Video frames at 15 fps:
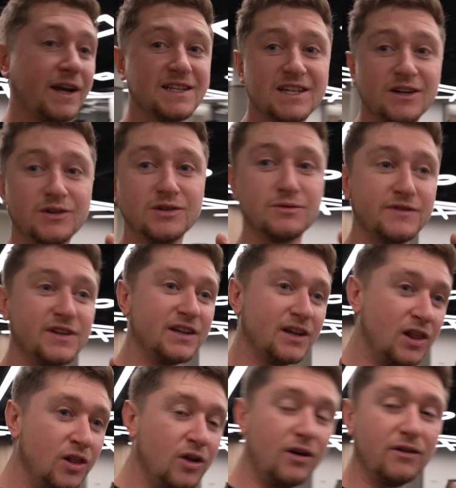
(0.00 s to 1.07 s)
I can tell you is we've done
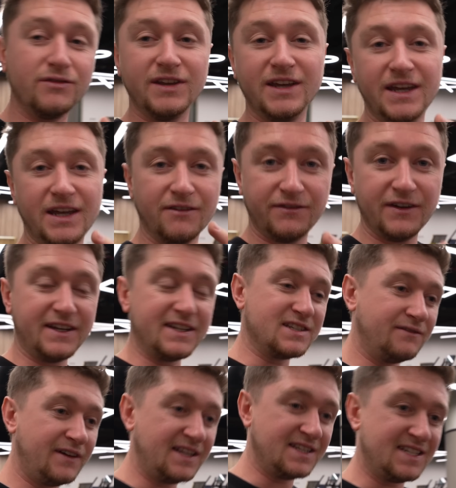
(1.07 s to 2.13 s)
a lot of the fitness
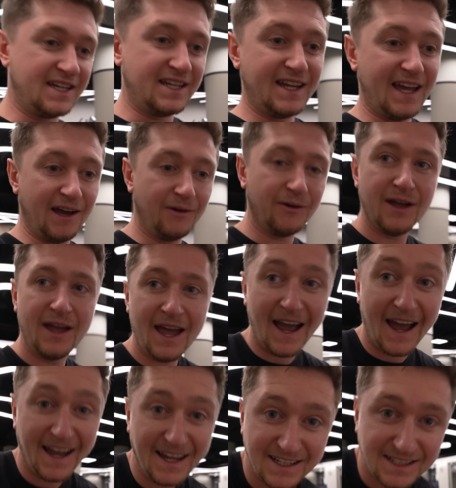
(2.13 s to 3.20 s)
events here now,
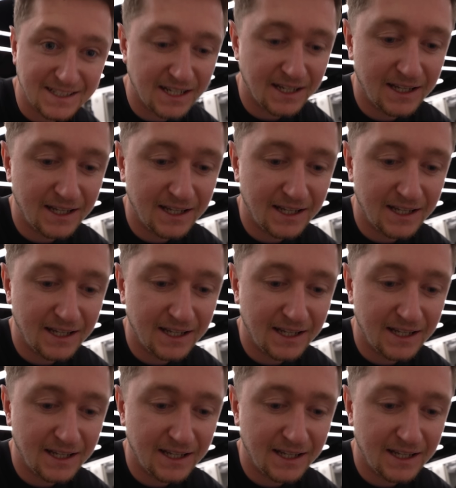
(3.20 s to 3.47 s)
and